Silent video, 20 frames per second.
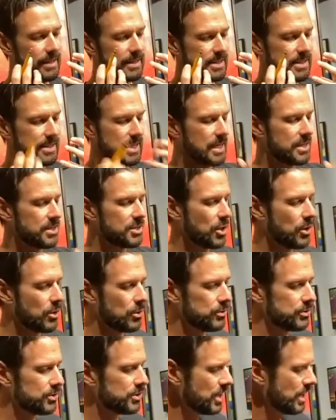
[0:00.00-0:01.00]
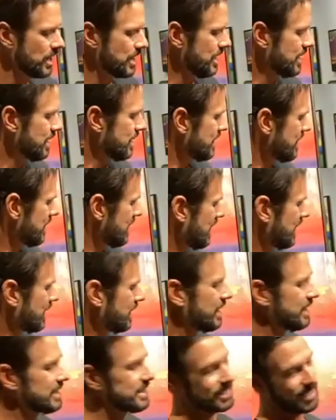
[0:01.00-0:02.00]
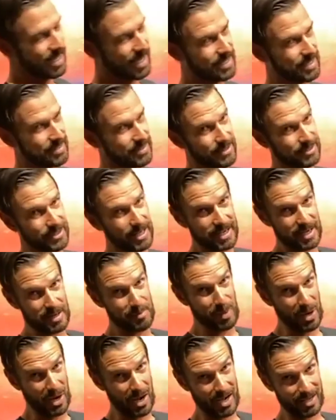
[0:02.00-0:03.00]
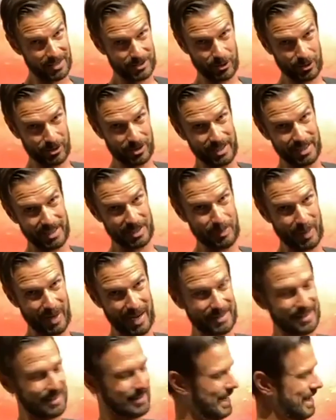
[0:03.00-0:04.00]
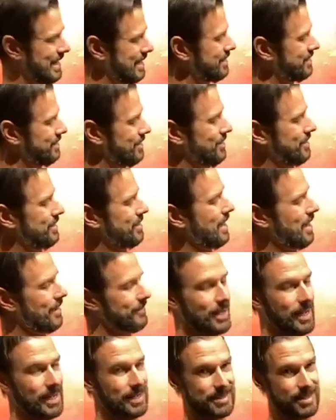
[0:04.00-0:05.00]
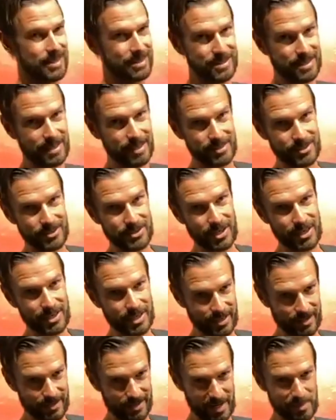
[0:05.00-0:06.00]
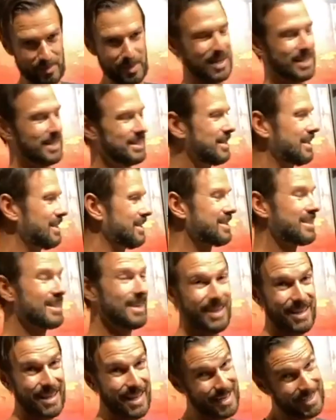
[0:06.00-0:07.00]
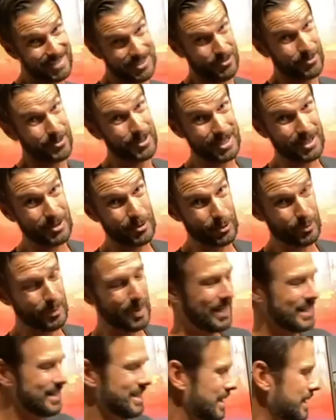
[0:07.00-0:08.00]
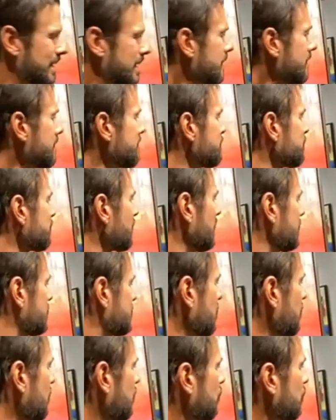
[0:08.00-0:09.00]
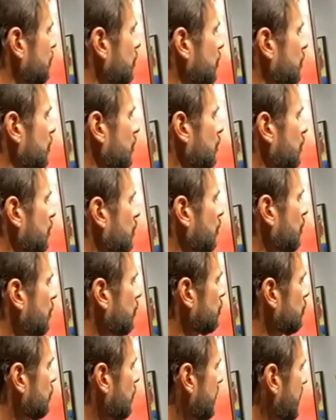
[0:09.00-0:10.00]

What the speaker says: skin tones. And he's standing there like a boss holding his palette like, look, I've got 6 colors on here and I painted this. And it's a really cool painting. So what I've